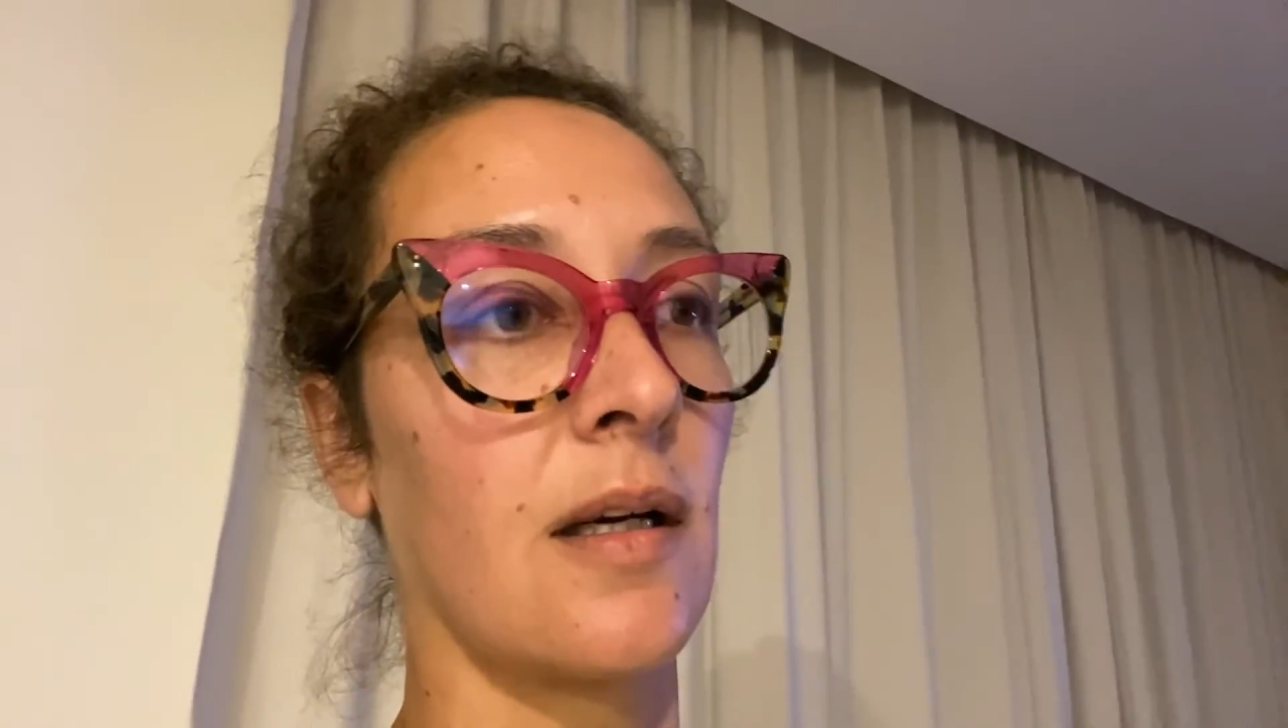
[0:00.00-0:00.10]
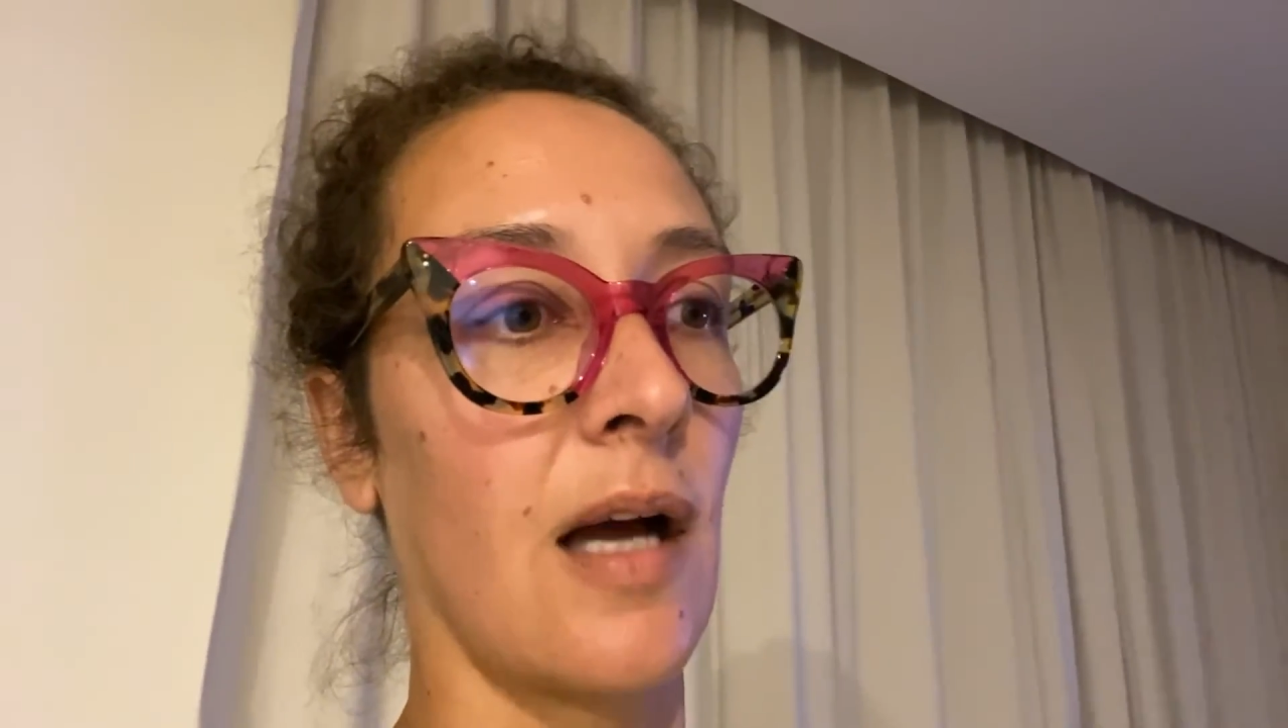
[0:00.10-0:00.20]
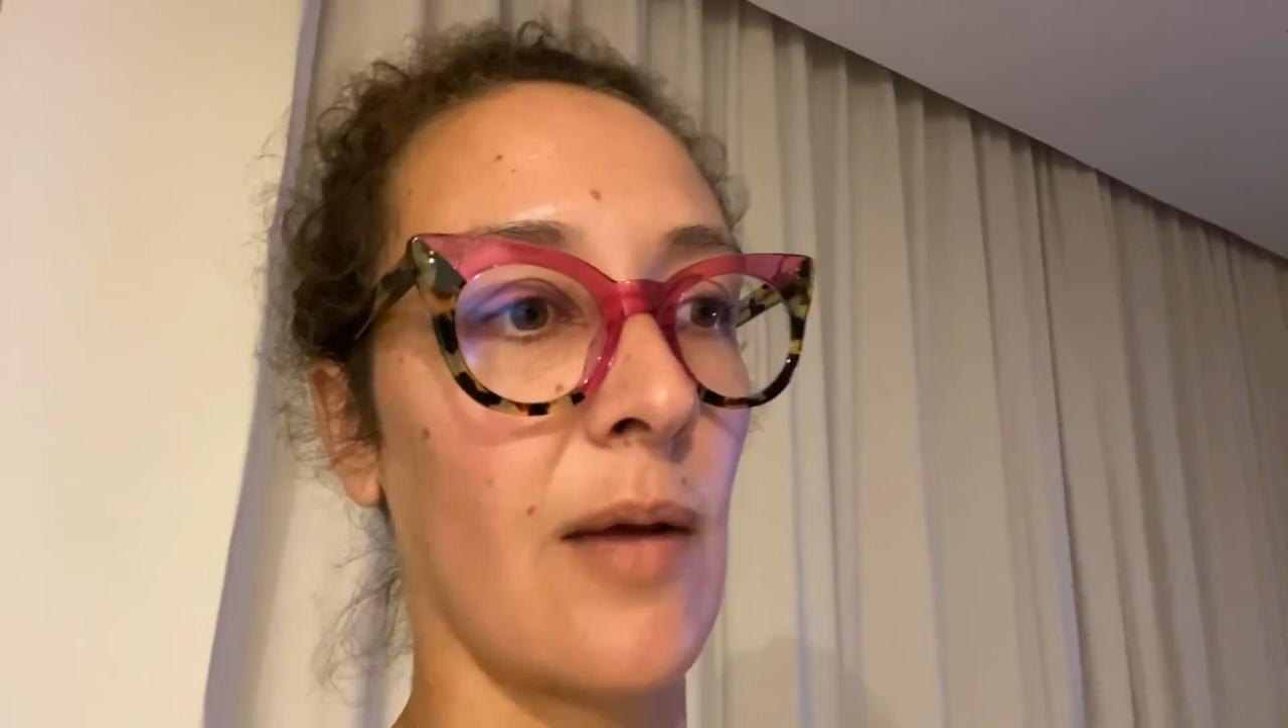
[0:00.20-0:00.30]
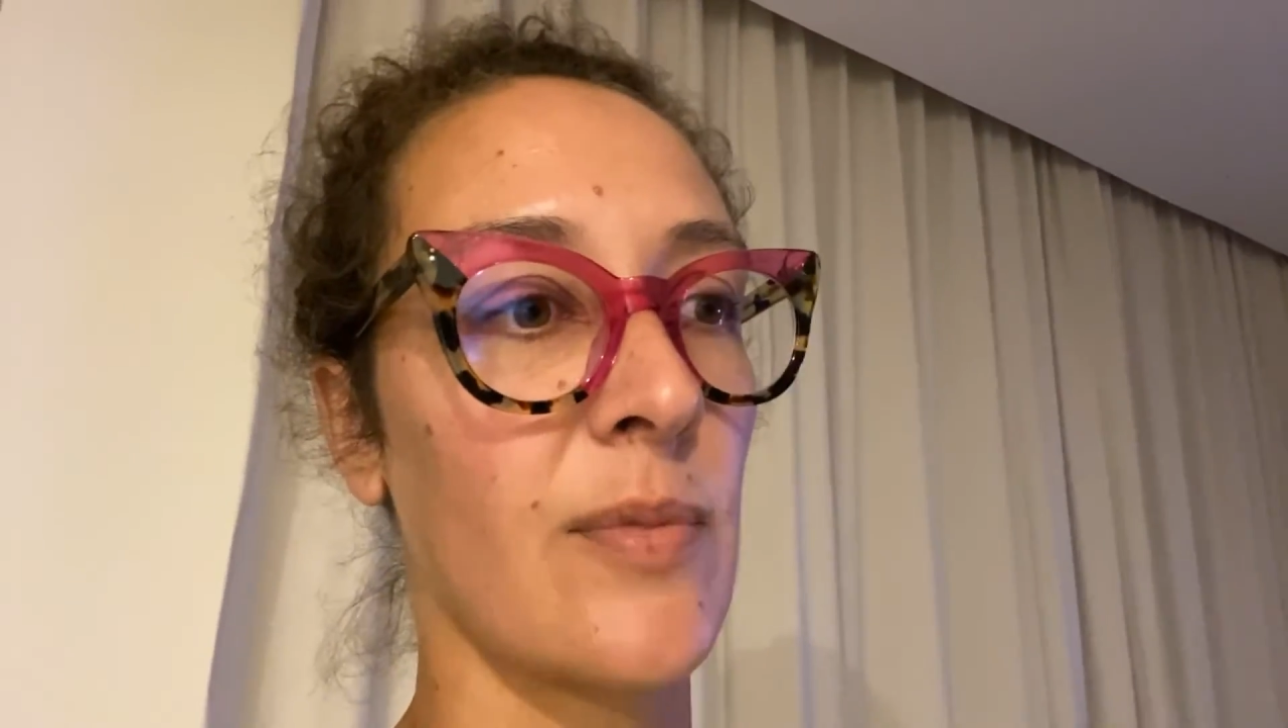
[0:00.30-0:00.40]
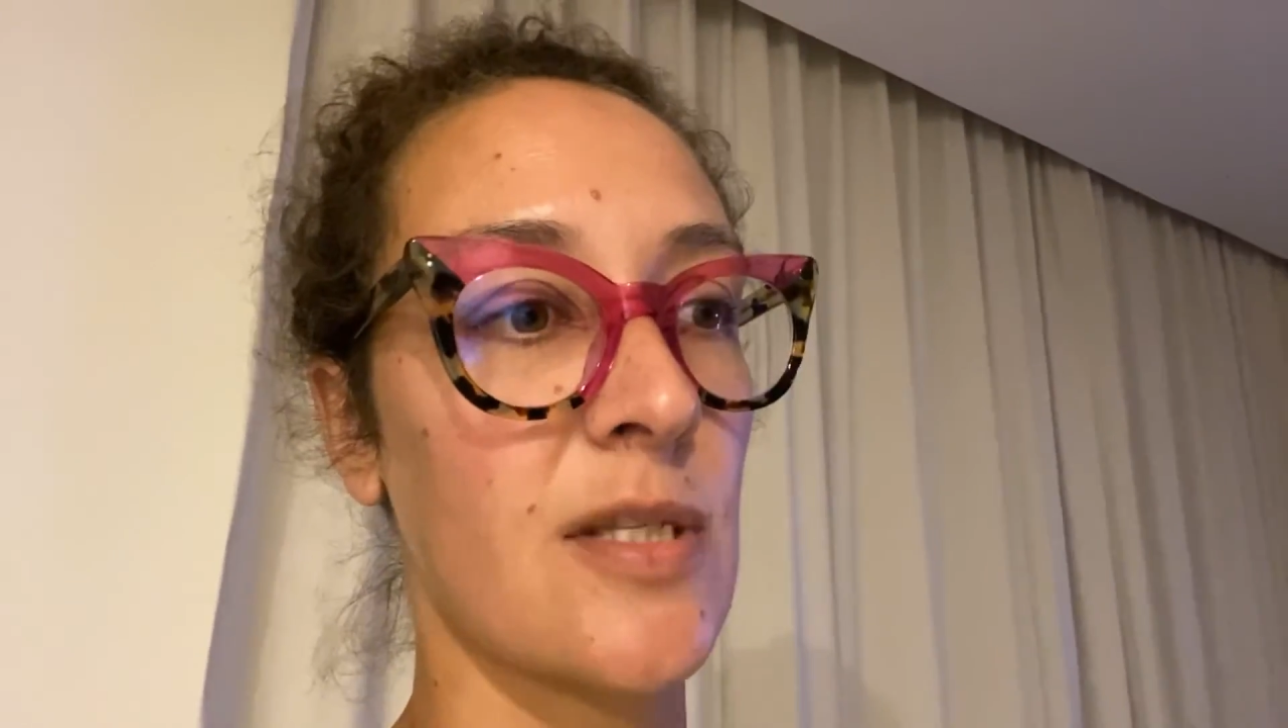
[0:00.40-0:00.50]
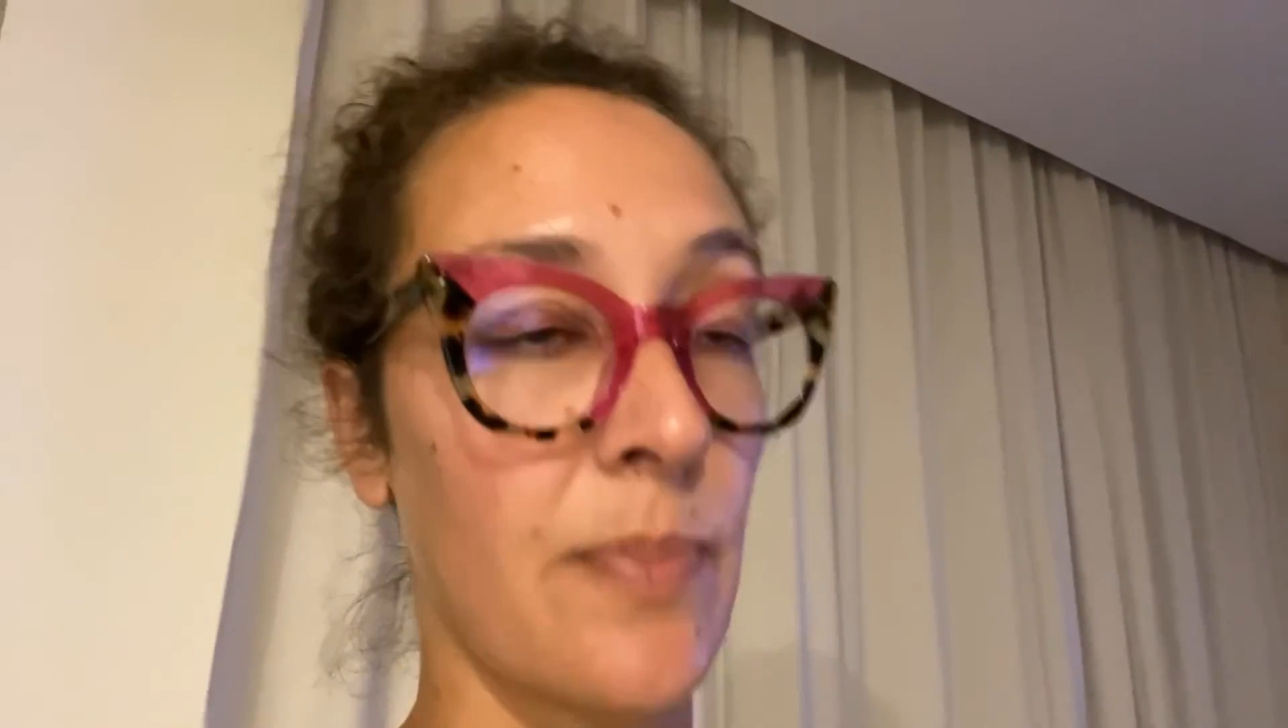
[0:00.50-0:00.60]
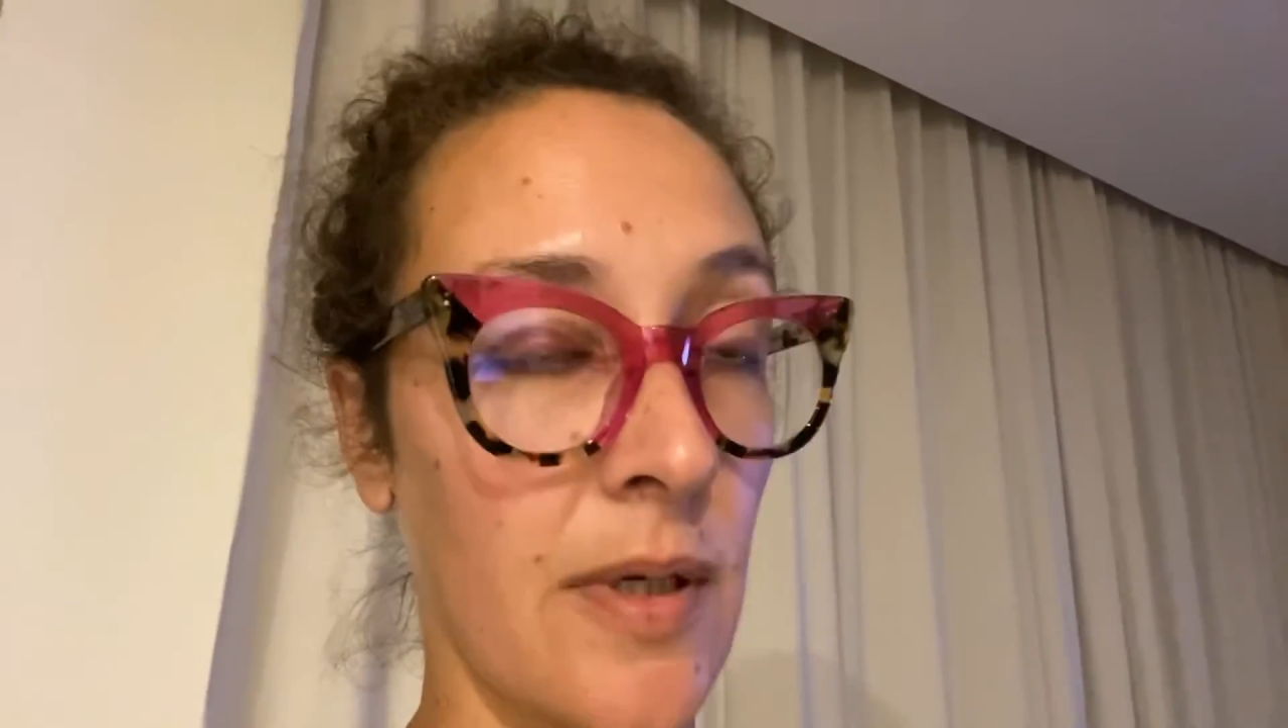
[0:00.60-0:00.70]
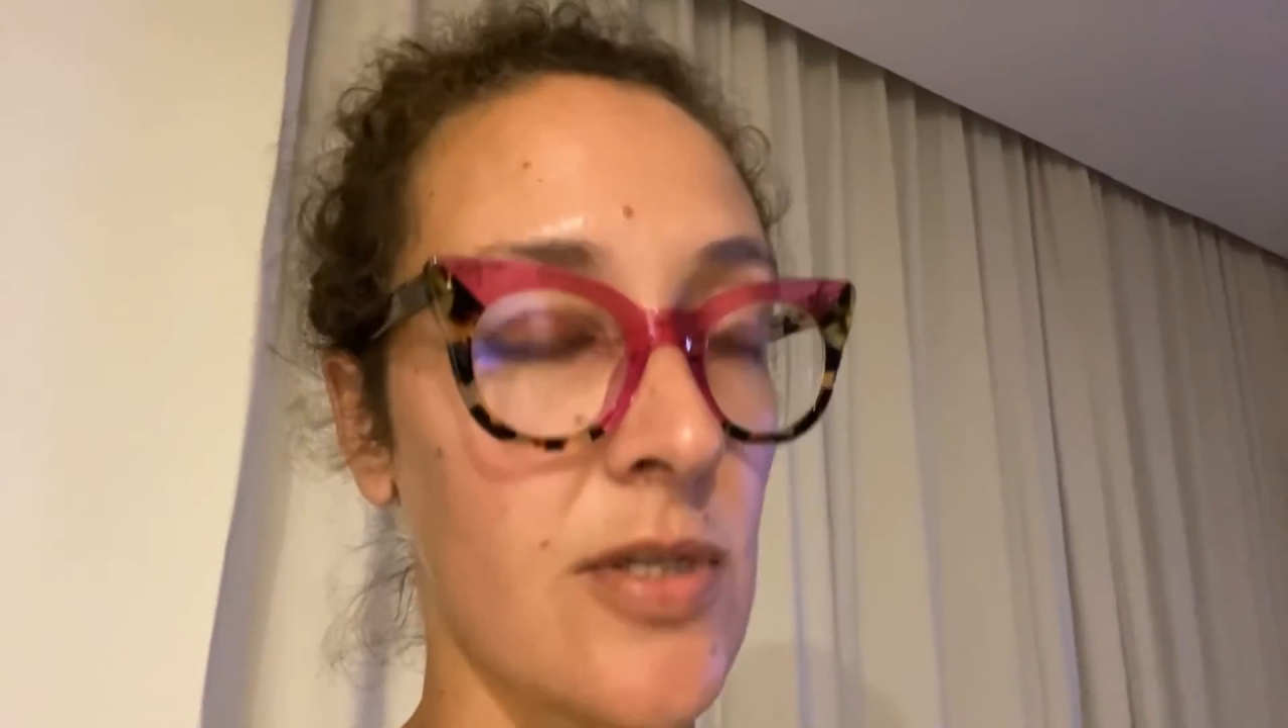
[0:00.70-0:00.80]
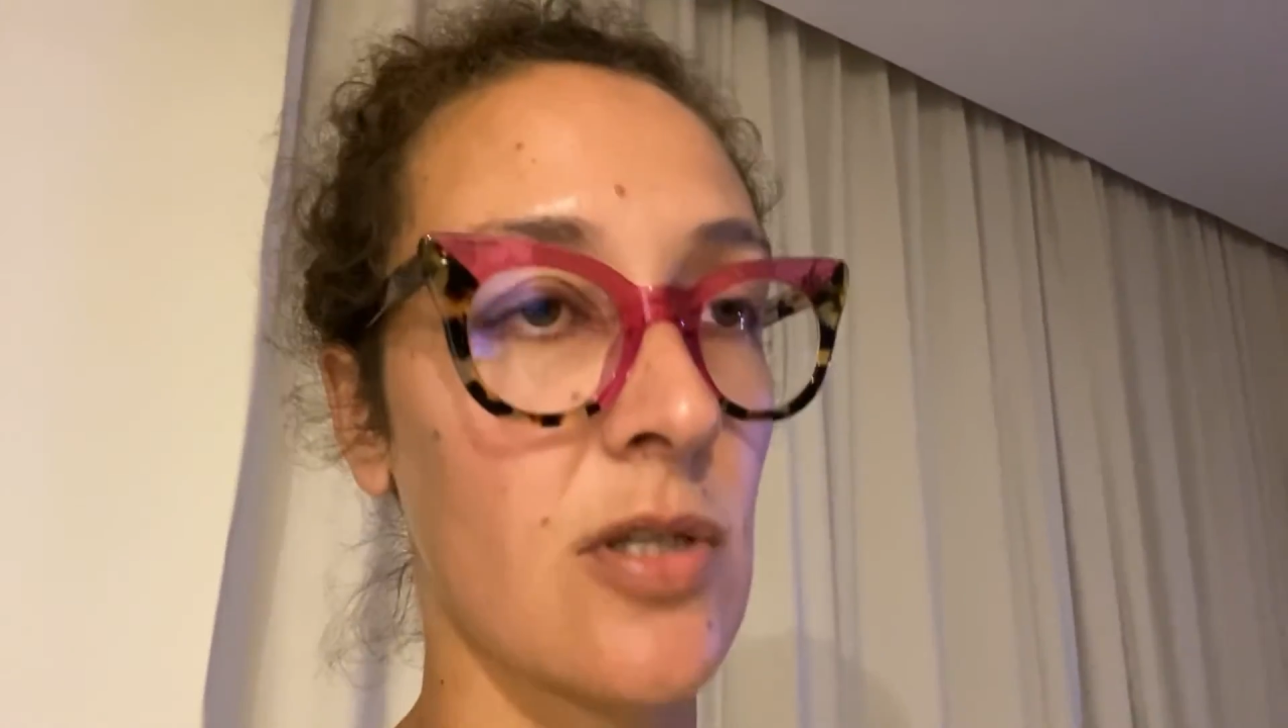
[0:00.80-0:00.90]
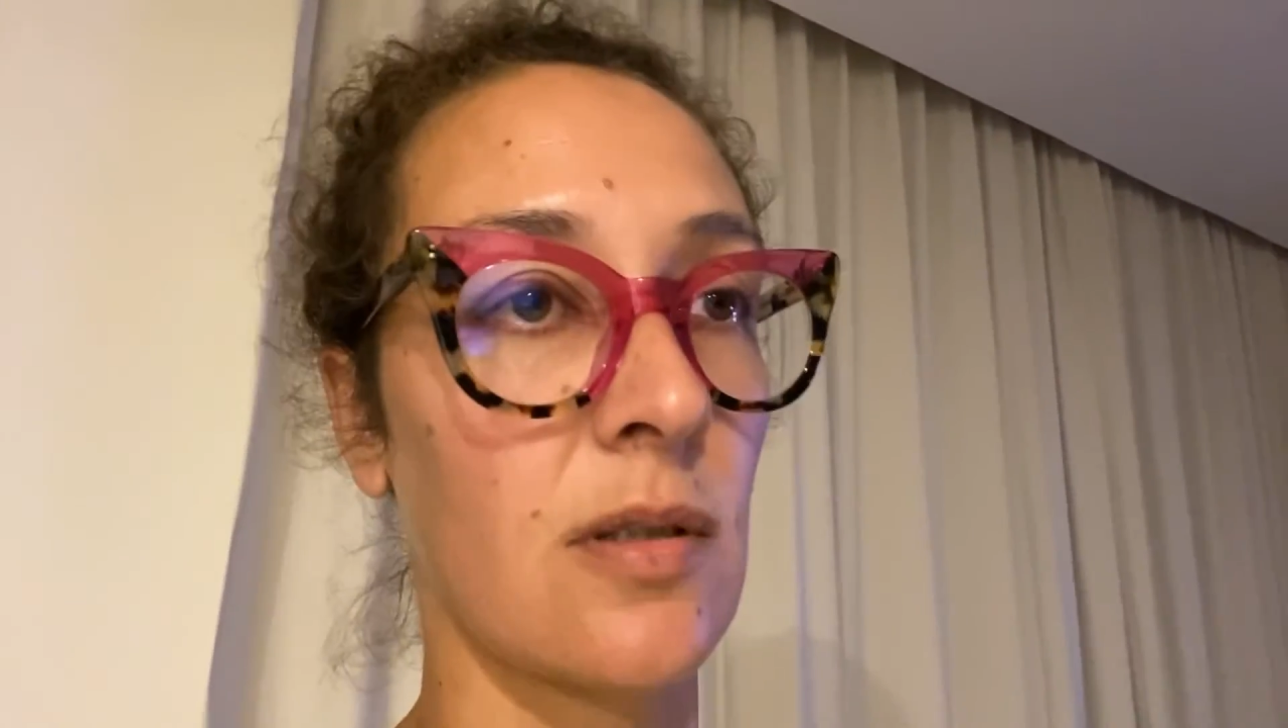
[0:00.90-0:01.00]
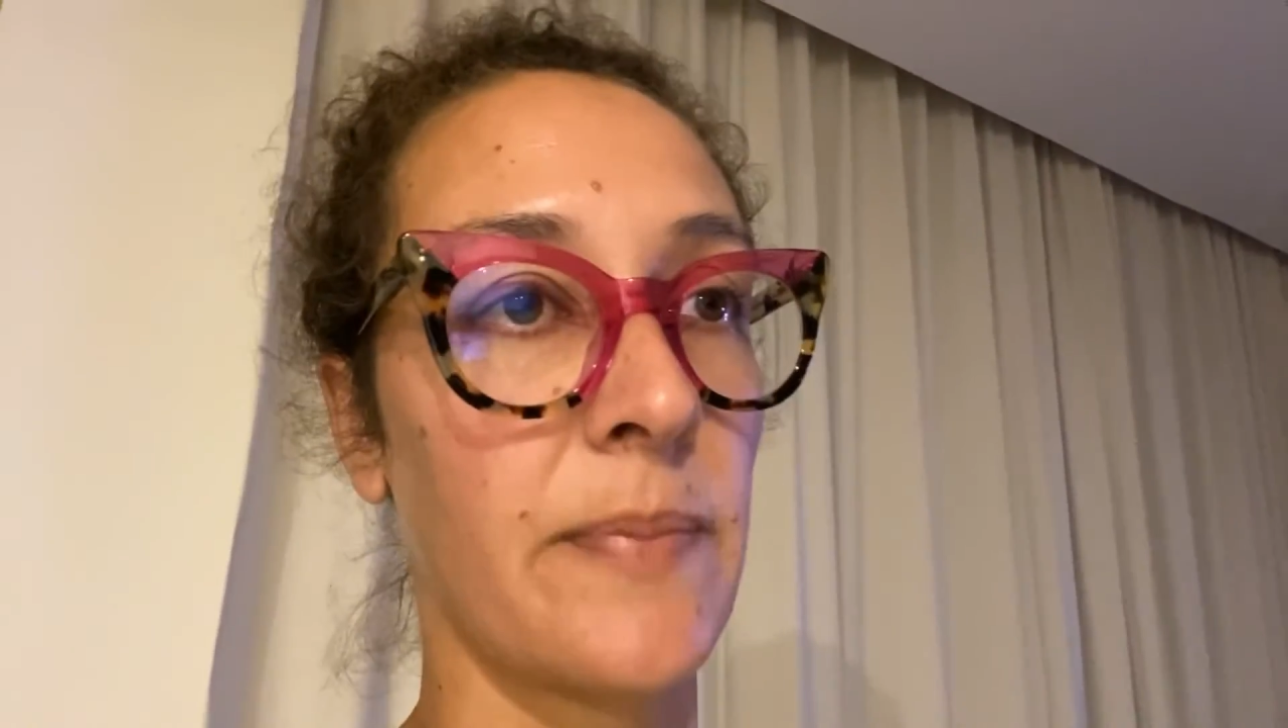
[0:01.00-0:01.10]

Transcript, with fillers: I'm a spiritual